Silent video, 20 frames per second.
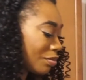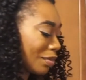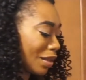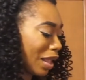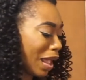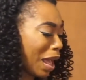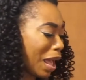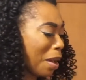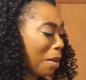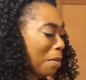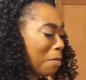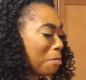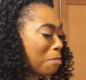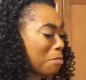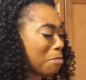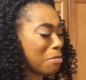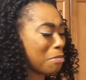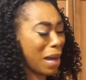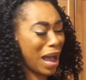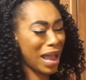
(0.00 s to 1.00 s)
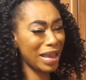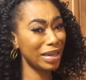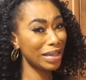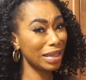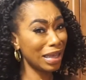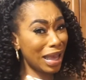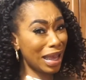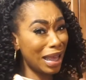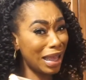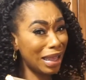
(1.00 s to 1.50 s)
I might
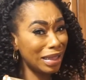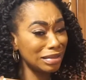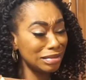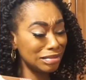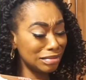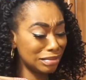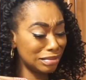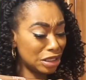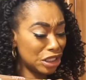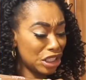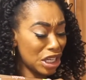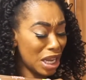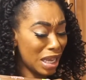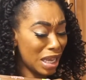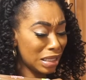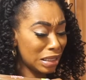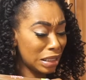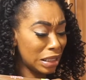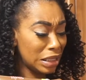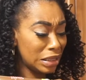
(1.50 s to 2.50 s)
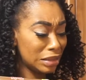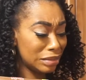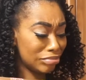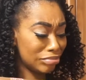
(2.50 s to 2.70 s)
have got chocolate.